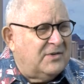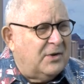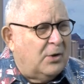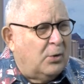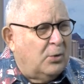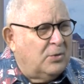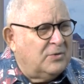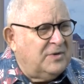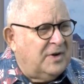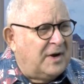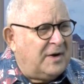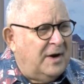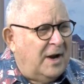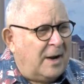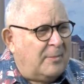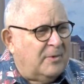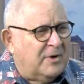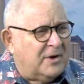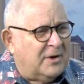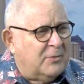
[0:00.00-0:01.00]
the whole
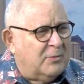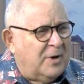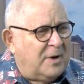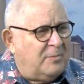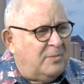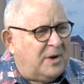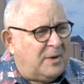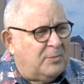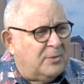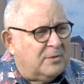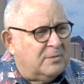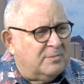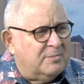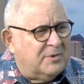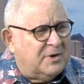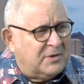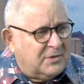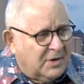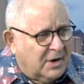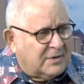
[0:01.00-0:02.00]
dynamic of the way people
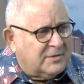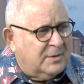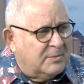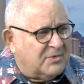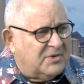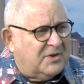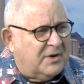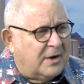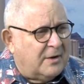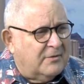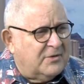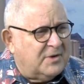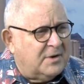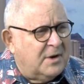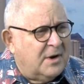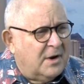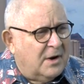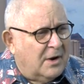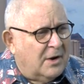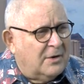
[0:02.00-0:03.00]
conduct themselves
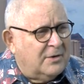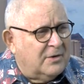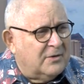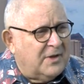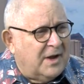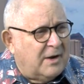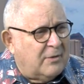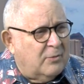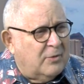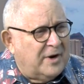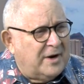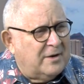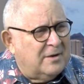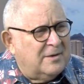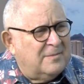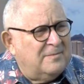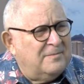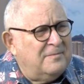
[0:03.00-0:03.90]
under that rail.